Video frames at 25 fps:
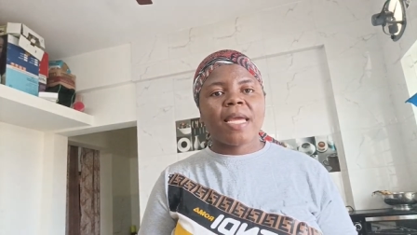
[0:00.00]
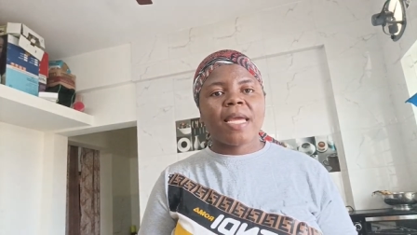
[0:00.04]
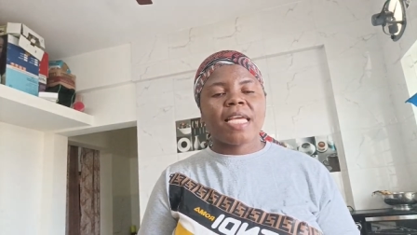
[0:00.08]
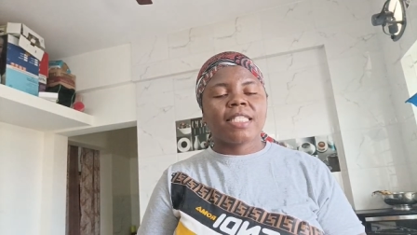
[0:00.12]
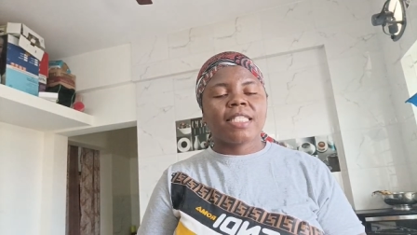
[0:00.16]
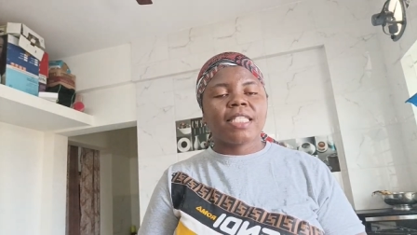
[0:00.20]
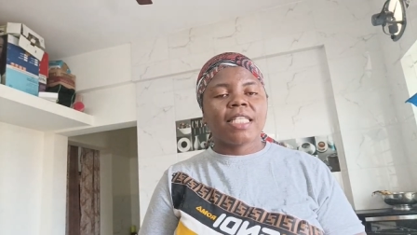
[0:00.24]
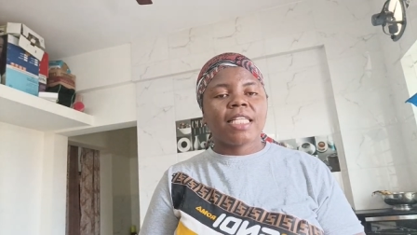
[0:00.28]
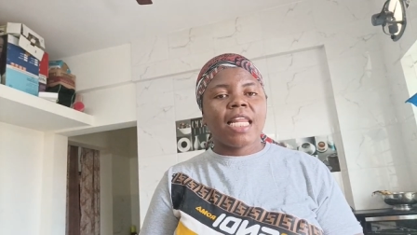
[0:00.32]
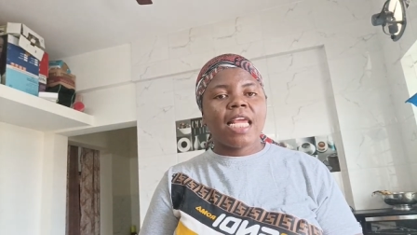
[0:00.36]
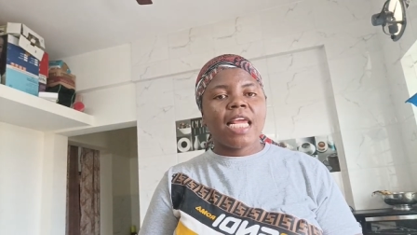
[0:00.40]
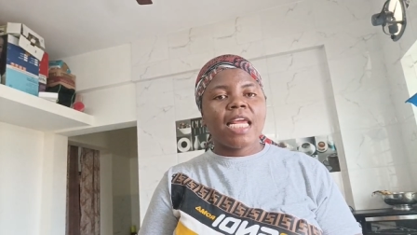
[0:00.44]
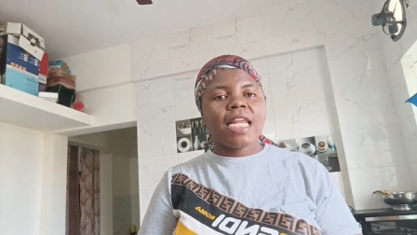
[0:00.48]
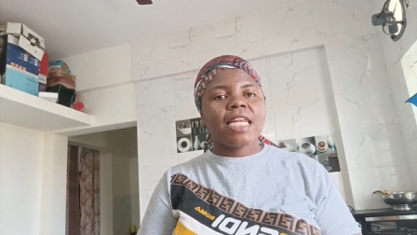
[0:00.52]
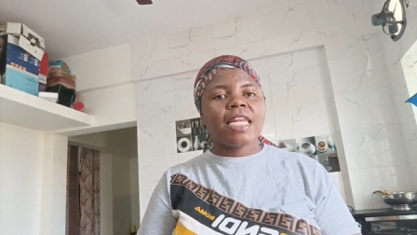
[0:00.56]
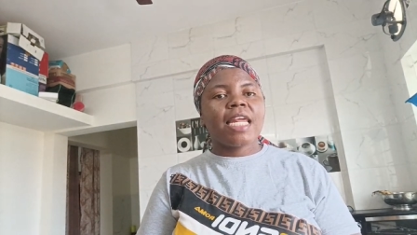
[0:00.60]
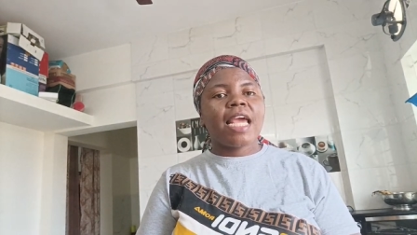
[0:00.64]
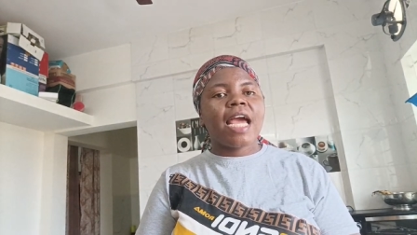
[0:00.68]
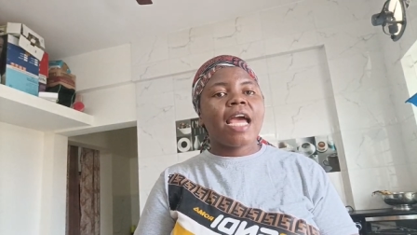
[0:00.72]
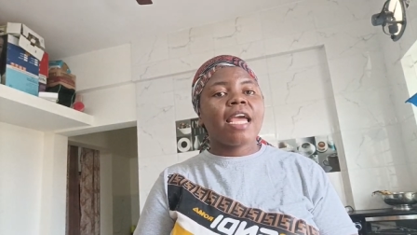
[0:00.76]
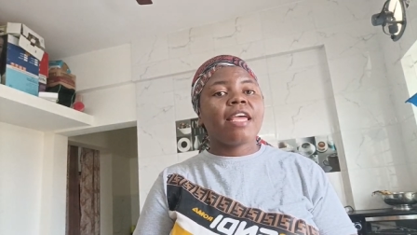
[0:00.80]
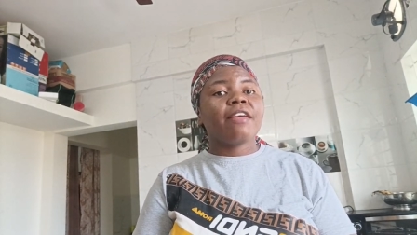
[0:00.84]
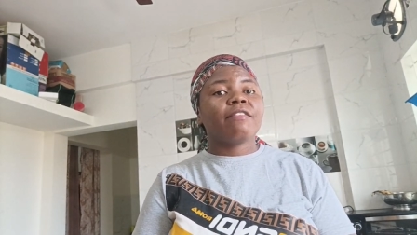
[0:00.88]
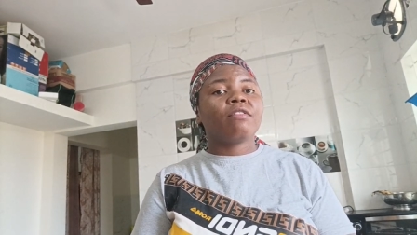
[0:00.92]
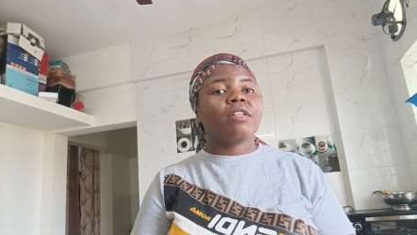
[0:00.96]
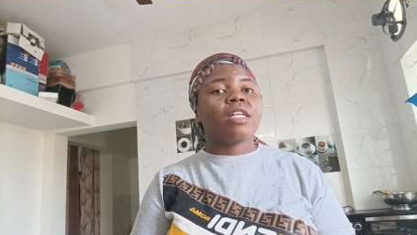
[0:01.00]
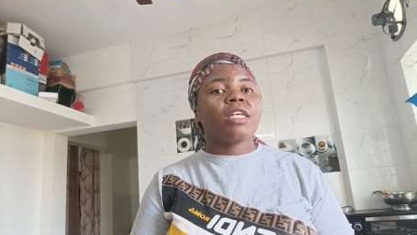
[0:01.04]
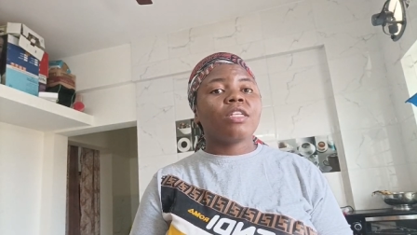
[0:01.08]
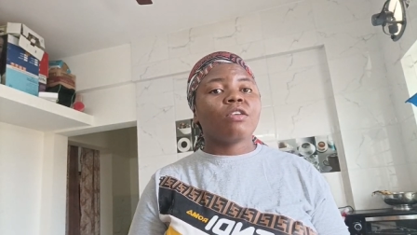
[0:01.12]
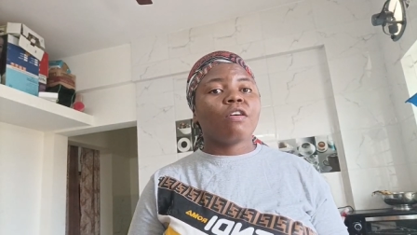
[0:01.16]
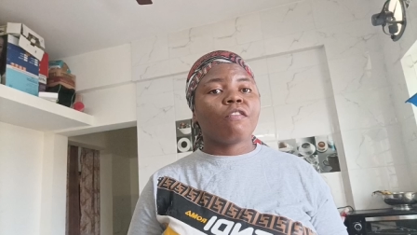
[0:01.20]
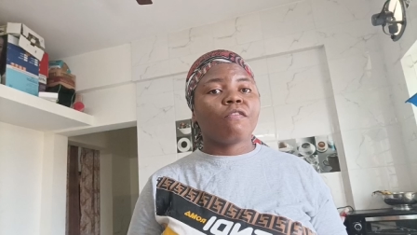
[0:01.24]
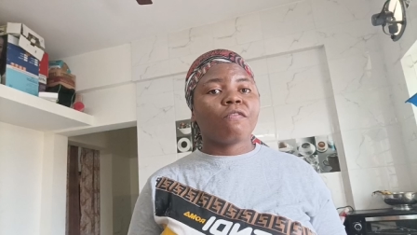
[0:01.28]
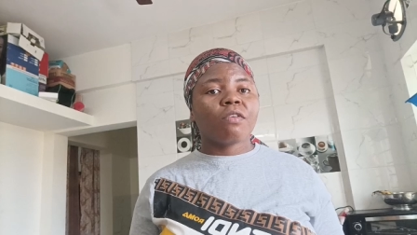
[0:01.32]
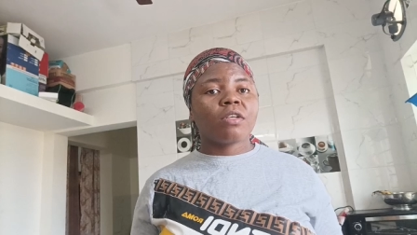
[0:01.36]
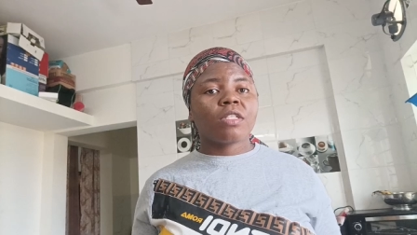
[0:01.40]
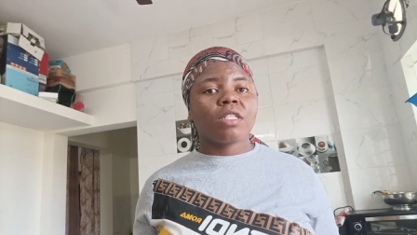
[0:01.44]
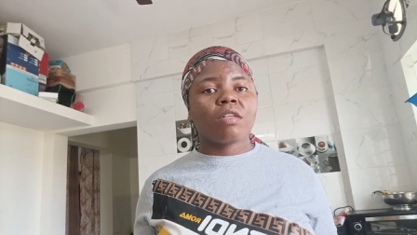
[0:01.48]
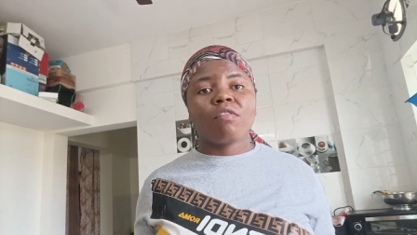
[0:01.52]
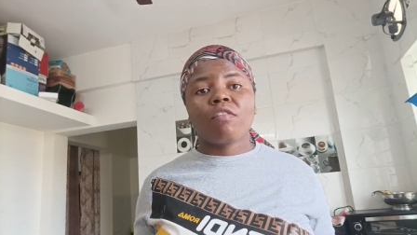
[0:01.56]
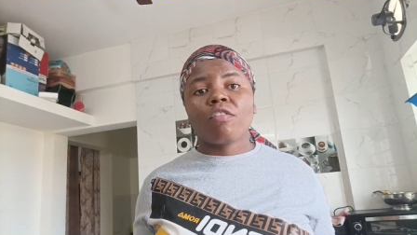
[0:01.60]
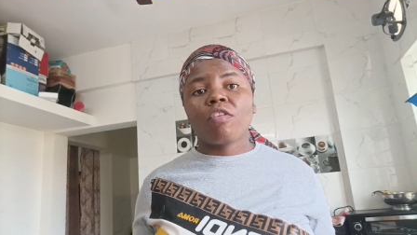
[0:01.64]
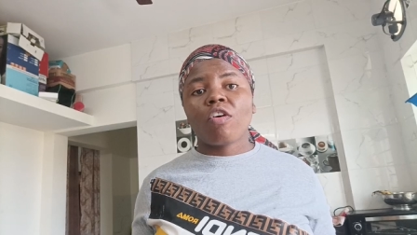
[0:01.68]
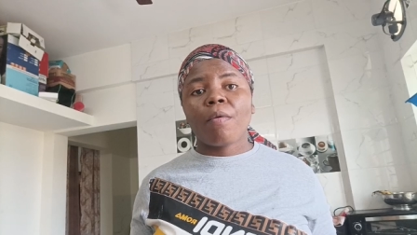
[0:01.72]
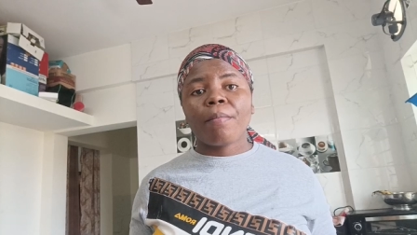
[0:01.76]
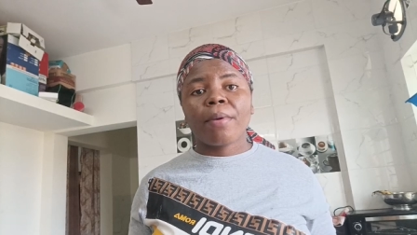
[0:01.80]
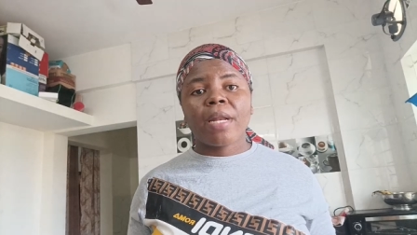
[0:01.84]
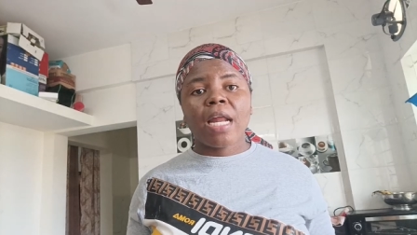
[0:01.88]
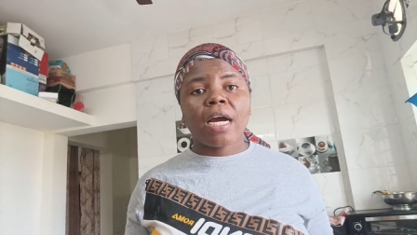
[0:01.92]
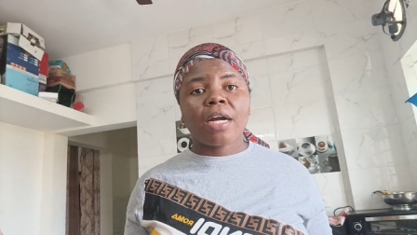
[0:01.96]
based in india if this is your first time
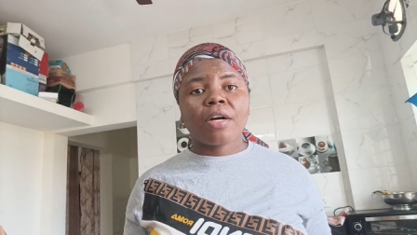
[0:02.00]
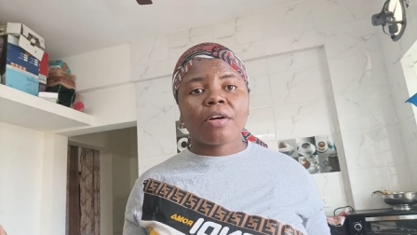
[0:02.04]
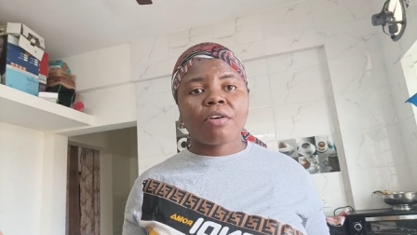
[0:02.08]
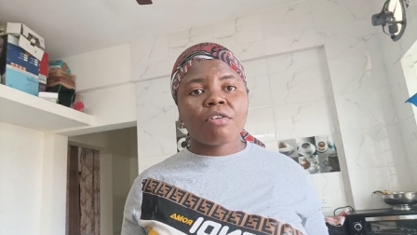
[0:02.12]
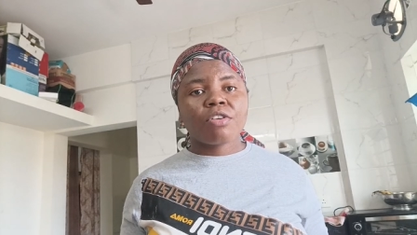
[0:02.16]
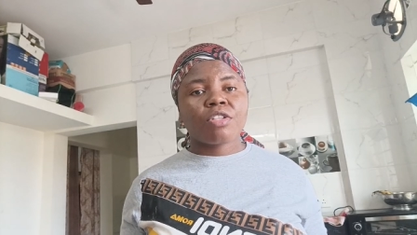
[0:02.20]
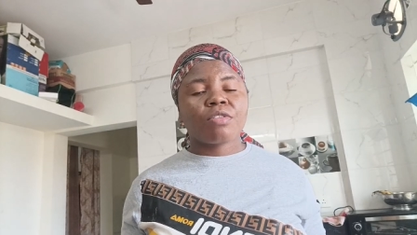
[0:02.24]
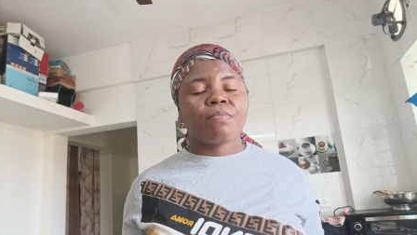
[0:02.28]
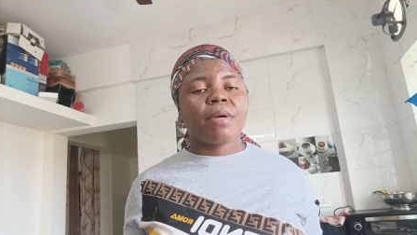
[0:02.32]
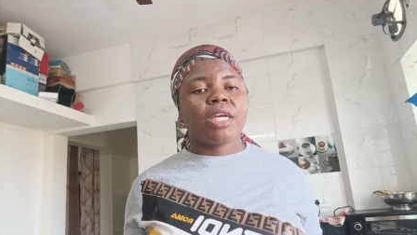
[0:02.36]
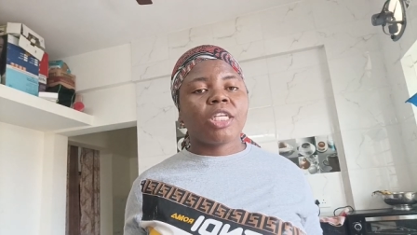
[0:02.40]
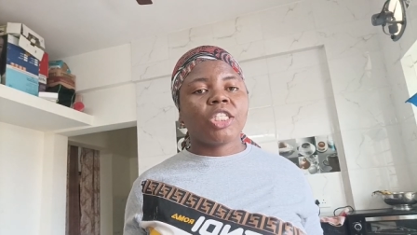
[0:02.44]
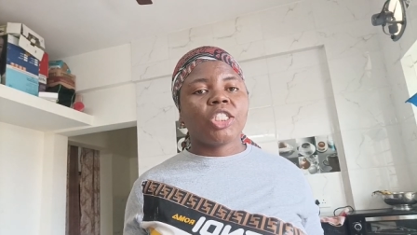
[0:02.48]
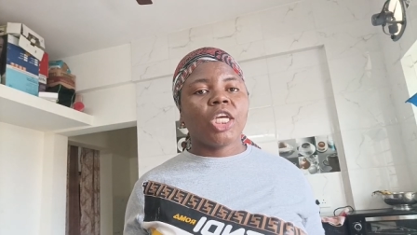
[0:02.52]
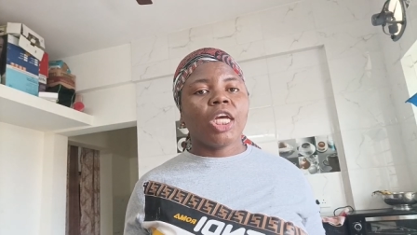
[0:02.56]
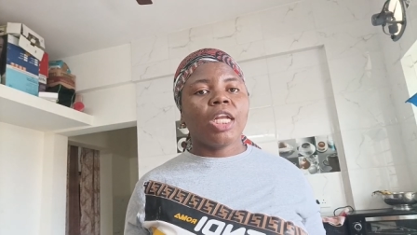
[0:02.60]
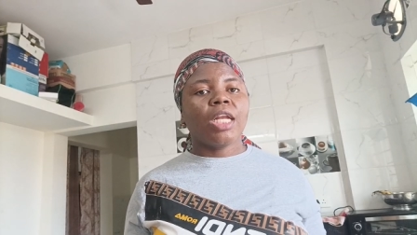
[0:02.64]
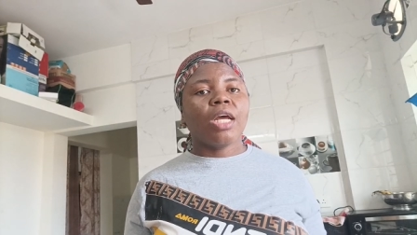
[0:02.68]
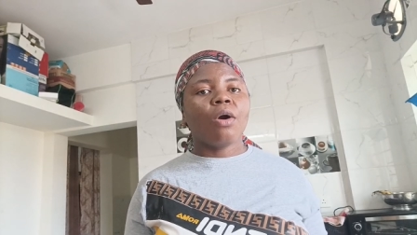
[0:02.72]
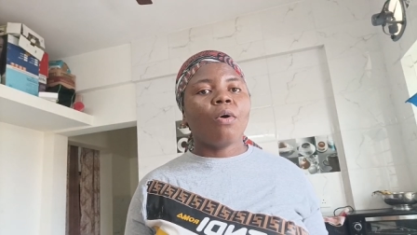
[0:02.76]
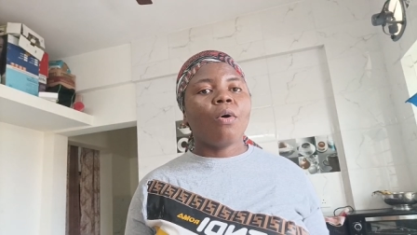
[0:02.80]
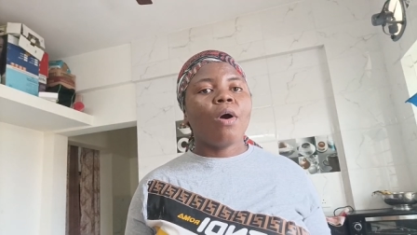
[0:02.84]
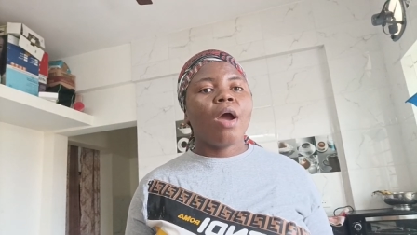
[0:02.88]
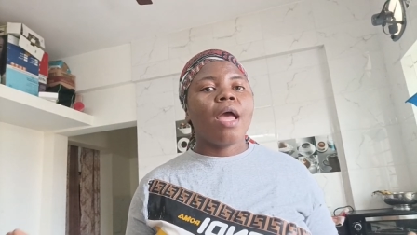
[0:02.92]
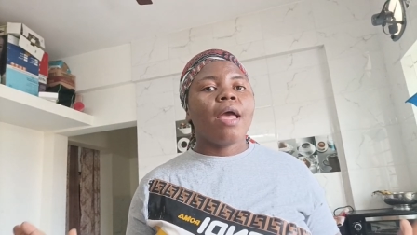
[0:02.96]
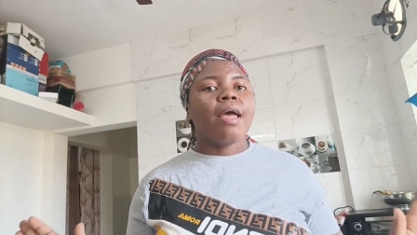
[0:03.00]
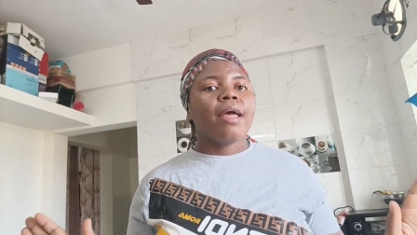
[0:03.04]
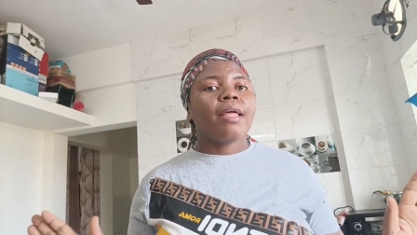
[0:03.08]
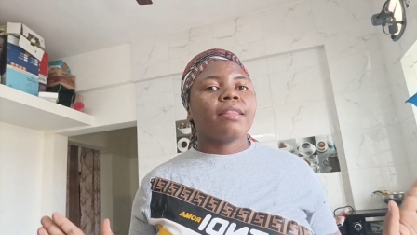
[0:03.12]
coming across my channel